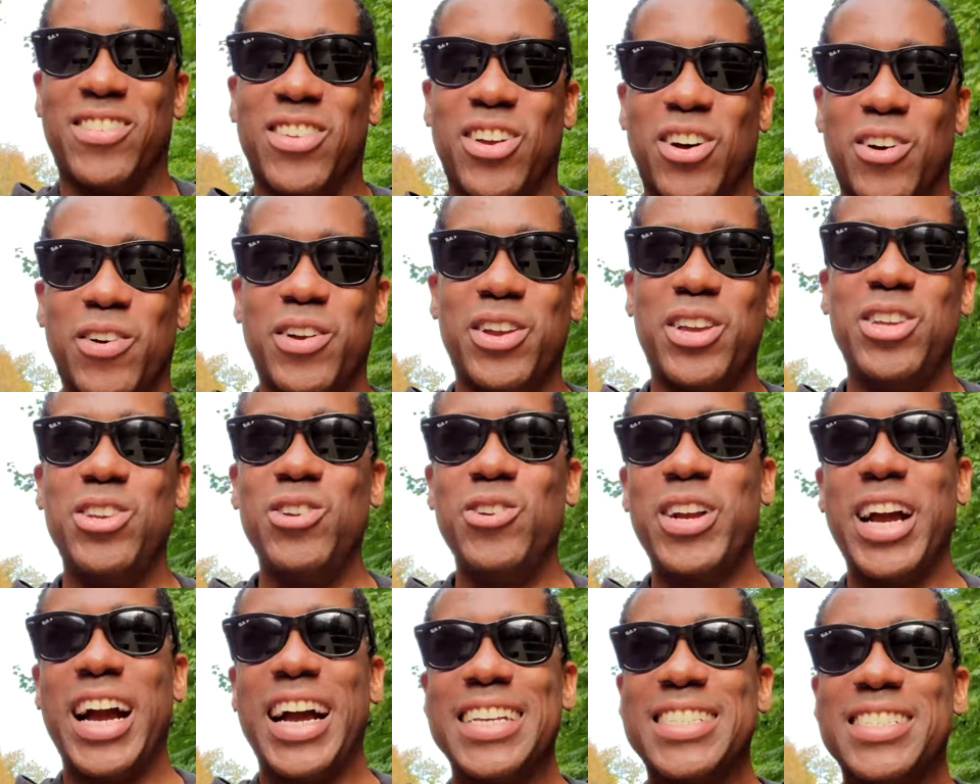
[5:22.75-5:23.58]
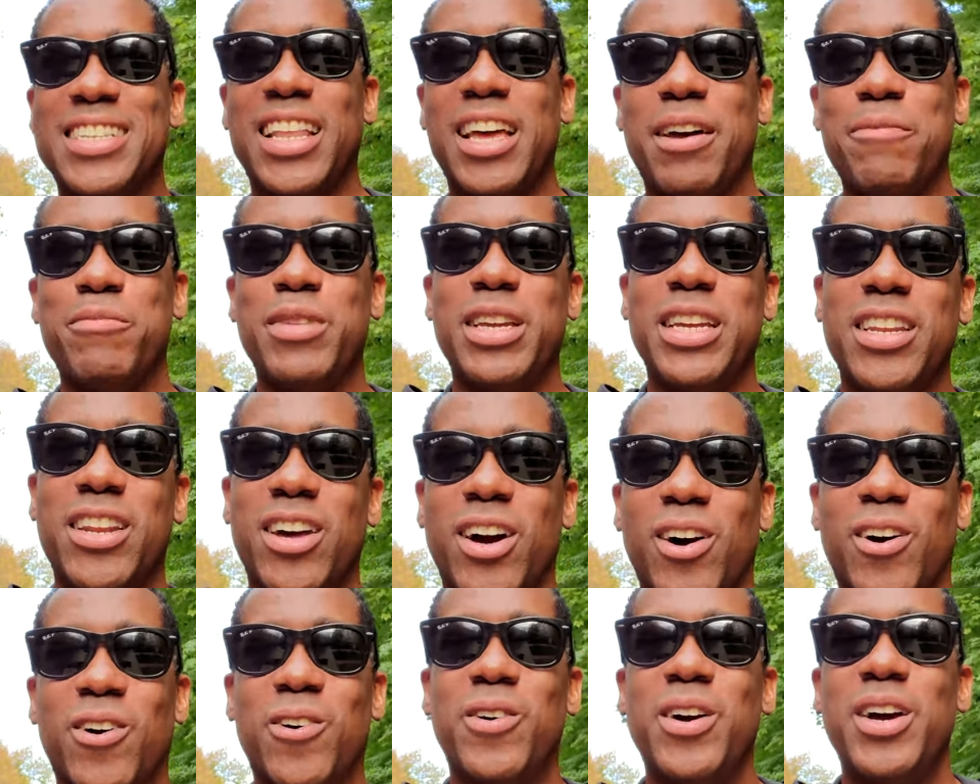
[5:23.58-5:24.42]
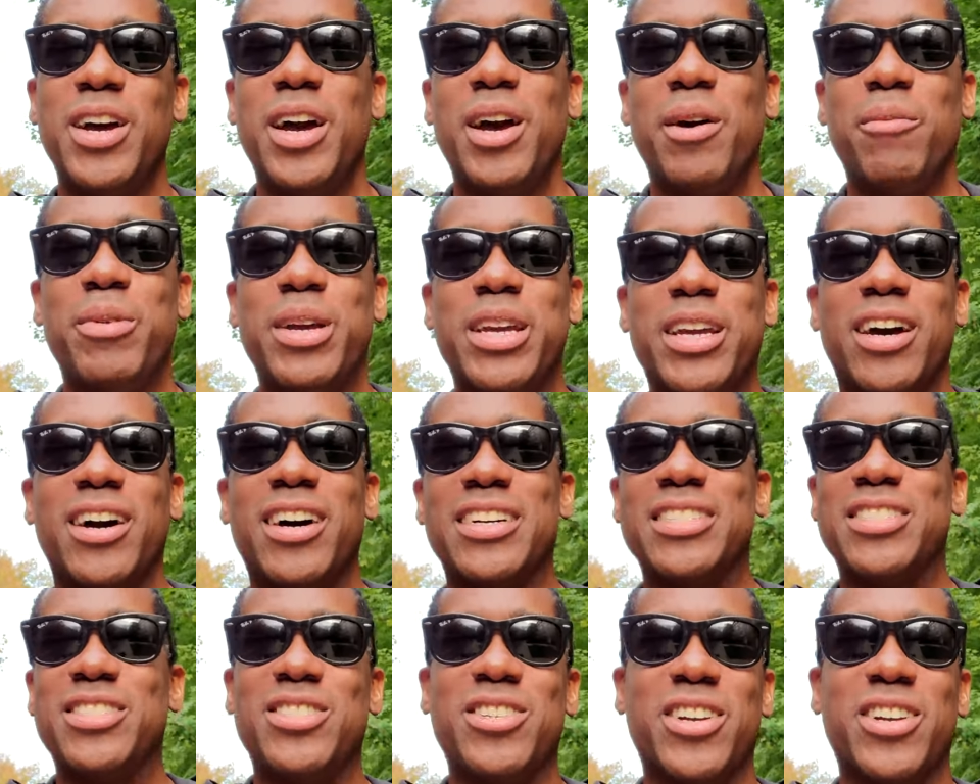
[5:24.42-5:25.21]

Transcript: So you guys let me know because